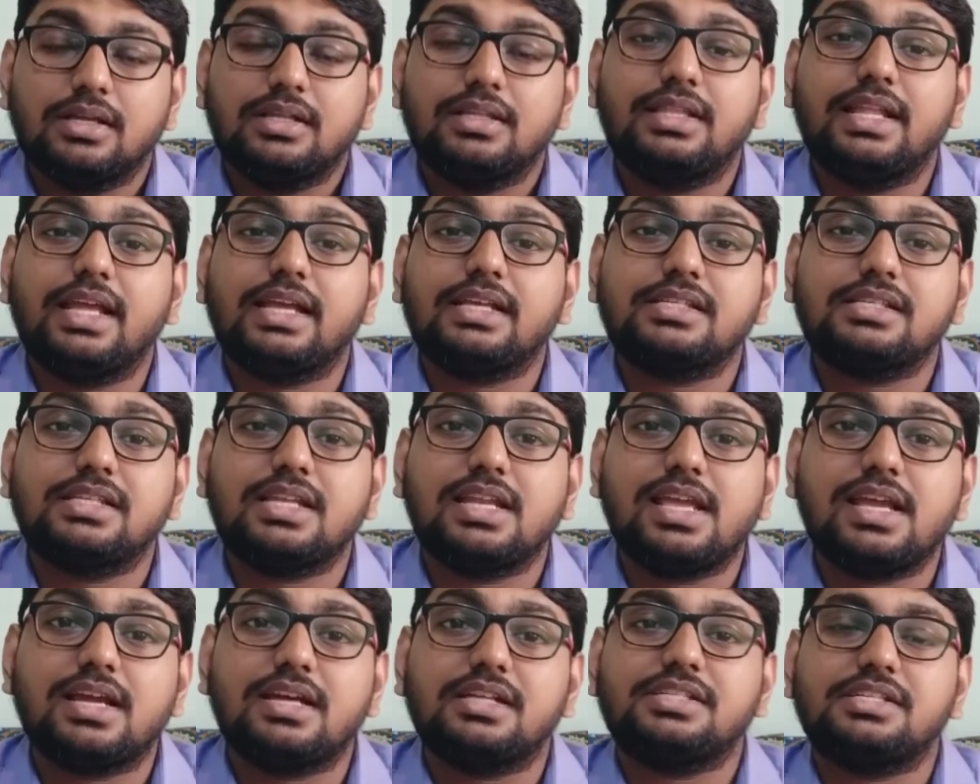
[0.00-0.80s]

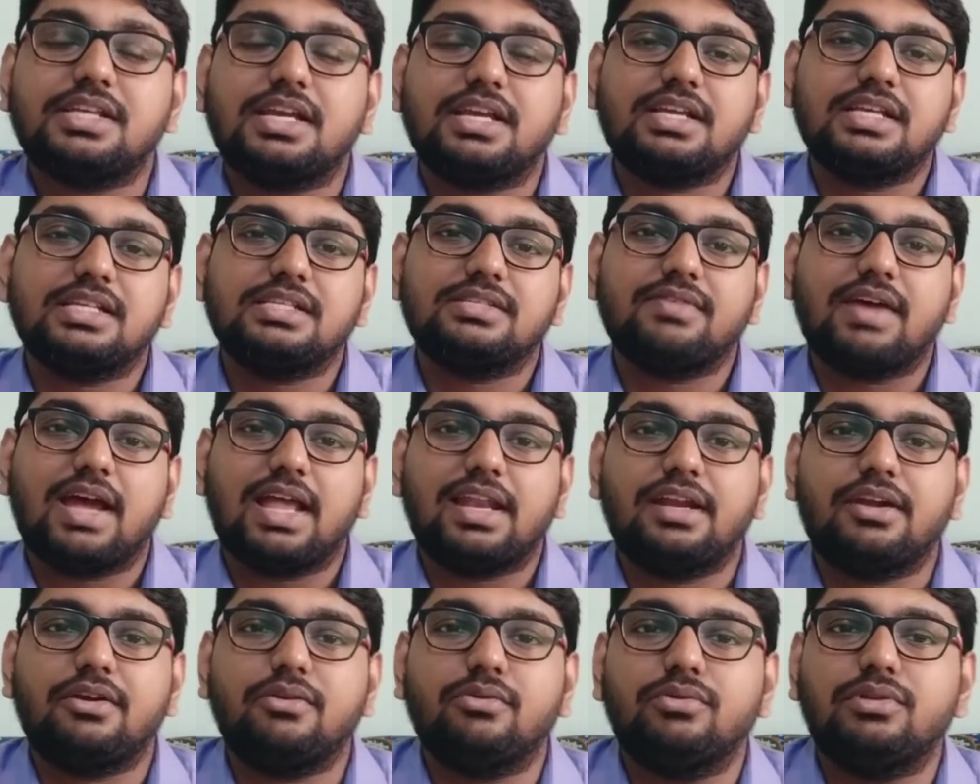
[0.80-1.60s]
Nextly, a check is
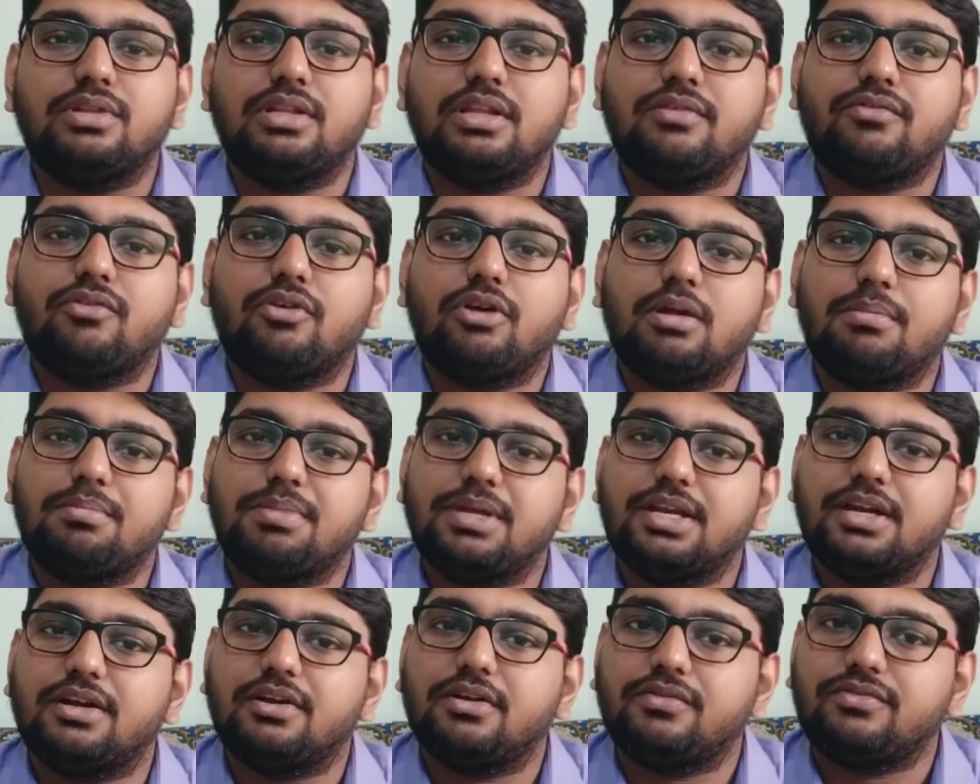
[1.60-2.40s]
valid only for a
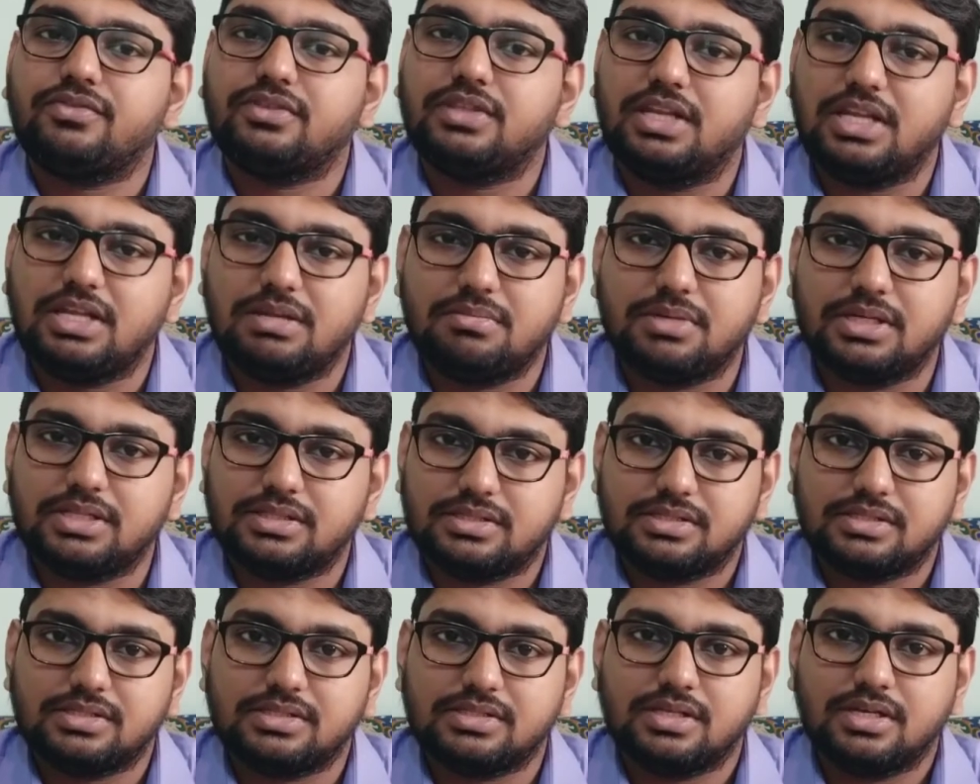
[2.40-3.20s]
period of 3
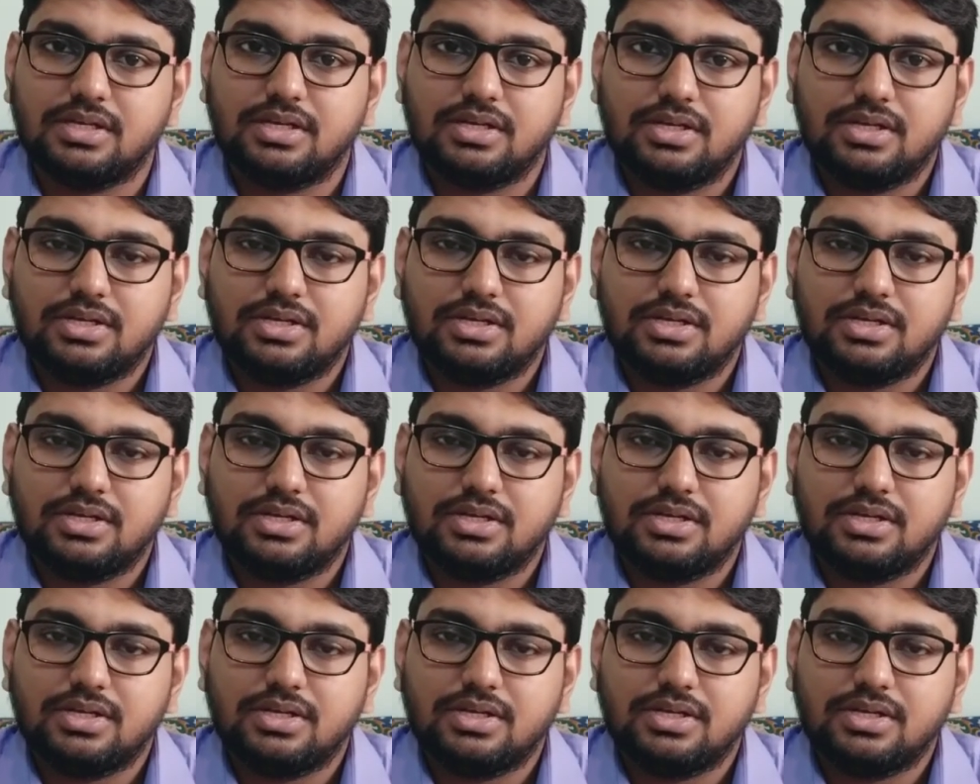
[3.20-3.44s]
months.